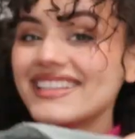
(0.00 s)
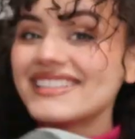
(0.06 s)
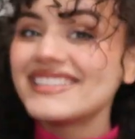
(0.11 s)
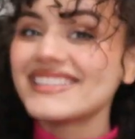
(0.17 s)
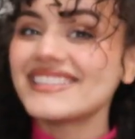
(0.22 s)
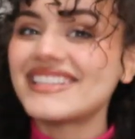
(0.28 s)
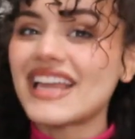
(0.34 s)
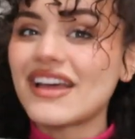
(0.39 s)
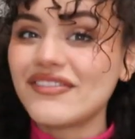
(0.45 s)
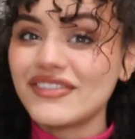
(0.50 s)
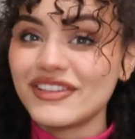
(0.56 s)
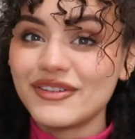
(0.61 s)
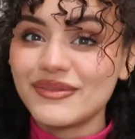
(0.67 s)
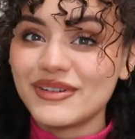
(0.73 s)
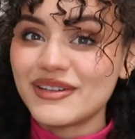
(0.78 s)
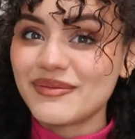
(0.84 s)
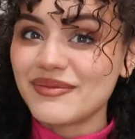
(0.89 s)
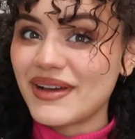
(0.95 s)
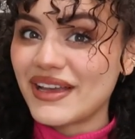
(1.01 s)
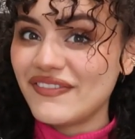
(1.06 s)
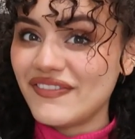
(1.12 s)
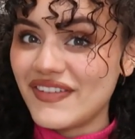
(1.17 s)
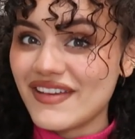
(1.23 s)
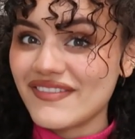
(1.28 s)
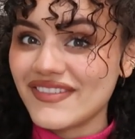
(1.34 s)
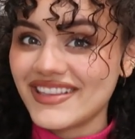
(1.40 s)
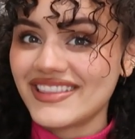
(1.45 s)
this is definitely one of my
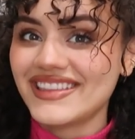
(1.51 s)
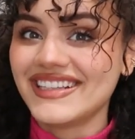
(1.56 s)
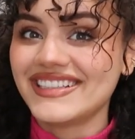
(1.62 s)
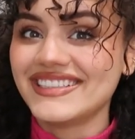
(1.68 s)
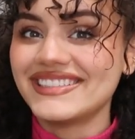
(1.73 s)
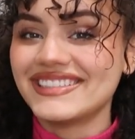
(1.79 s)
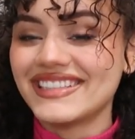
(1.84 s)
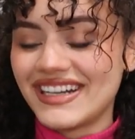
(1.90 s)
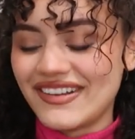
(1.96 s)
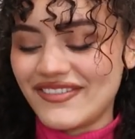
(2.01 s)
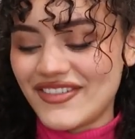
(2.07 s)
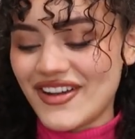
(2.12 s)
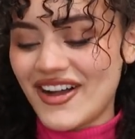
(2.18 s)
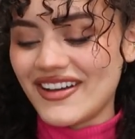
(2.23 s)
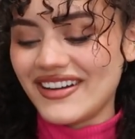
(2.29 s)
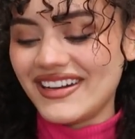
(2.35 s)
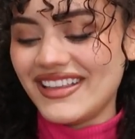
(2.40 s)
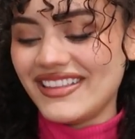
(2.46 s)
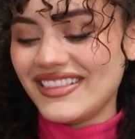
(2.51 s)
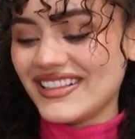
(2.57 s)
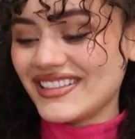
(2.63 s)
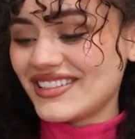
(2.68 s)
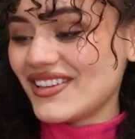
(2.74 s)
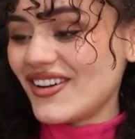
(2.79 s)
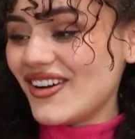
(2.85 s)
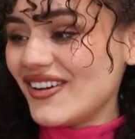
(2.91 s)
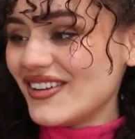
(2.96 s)
favorite things that i've gone in
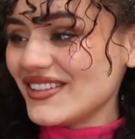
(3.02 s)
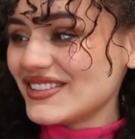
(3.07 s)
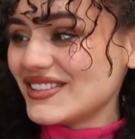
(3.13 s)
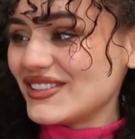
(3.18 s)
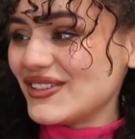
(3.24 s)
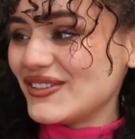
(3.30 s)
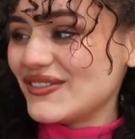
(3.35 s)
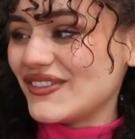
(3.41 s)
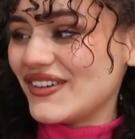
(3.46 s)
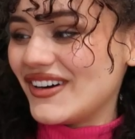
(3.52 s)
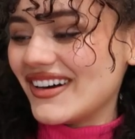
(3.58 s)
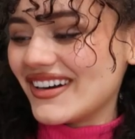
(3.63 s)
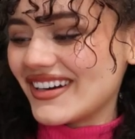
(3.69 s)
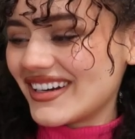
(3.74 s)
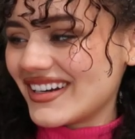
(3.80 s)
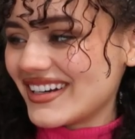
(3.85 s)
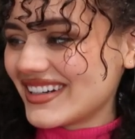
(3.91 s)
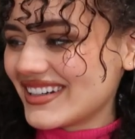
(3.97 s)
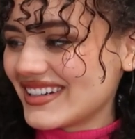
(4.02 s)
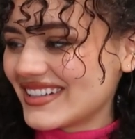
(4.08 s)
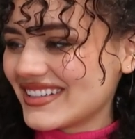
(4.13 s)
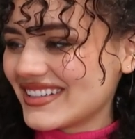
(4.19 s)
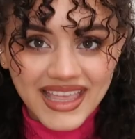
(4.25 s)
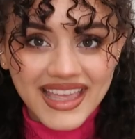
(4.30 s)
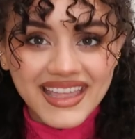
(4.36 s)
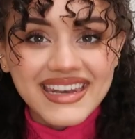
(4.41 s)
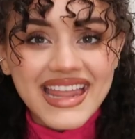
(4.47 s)
this haul so far
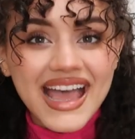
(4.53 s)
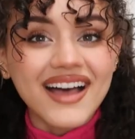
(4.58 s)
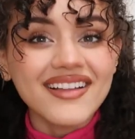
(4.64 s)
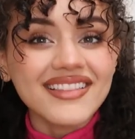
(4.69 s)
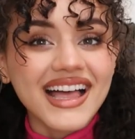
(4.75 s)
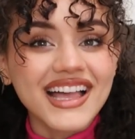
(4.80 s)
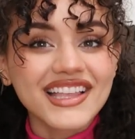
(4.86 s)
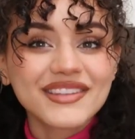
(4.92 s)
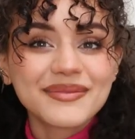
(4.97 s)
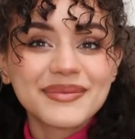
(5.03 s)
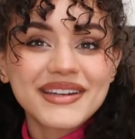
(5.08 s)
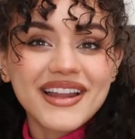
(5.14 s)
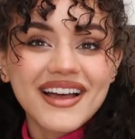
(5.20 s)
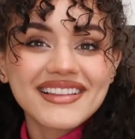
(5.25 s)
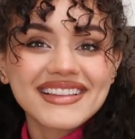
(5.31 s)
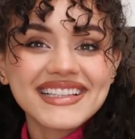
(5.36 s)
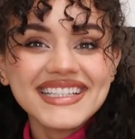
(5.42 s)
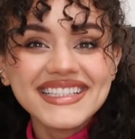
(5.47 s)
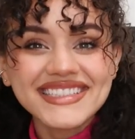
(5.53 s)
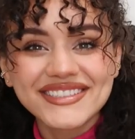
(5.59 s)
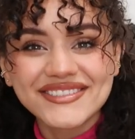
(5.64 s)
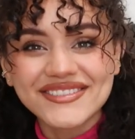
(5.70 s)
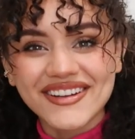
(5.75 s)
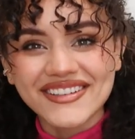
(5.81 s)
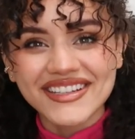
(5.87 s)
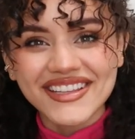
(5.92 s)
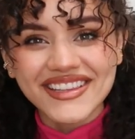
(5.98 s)
and now last but not least,
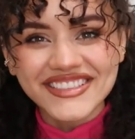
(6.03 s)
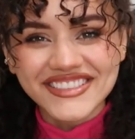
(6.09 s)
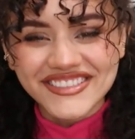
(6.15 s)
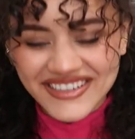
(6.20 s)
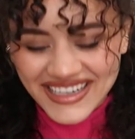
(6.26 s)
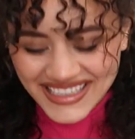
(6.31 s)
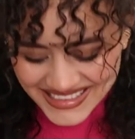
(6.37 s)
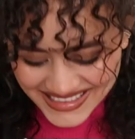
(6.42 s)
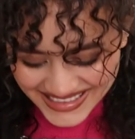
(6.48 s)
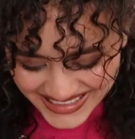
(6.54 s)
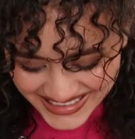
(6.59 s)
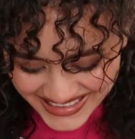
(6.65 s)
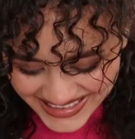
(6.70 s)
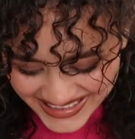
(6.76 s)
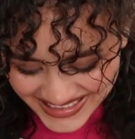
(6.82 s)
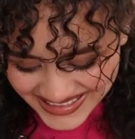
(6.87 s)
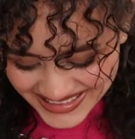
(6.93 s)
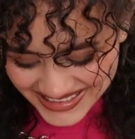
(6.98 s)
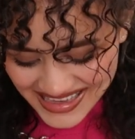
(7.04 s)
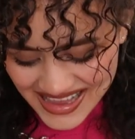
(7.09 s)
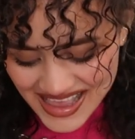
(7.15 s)
we're on to the dresses.